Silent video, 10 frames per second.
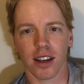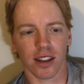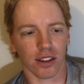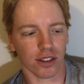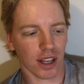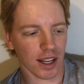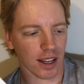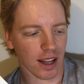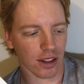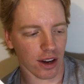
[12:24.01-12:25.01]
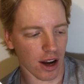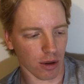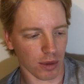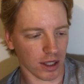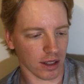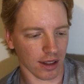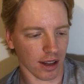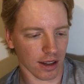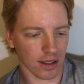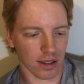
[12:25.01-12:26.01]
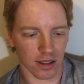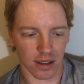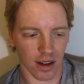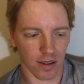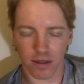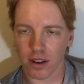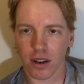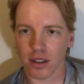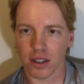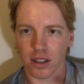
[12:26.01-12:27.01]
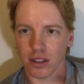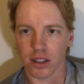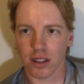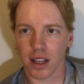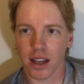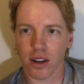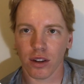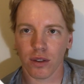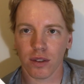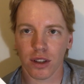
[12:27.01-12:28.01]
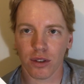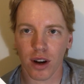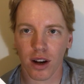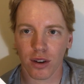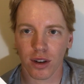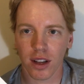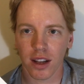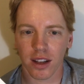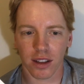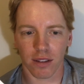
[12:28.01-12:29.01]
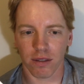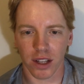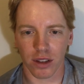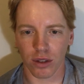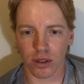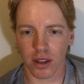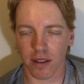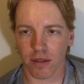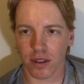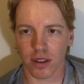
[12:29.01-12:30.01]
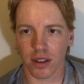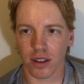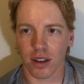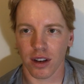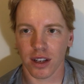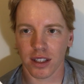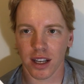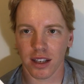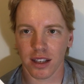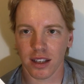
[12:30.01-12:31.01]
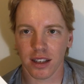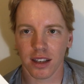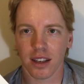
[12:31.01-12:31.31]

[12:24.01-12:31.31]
and there's like their helmets and guns or stuff, or they're just laying all over the ground, and their vehicles left unattended,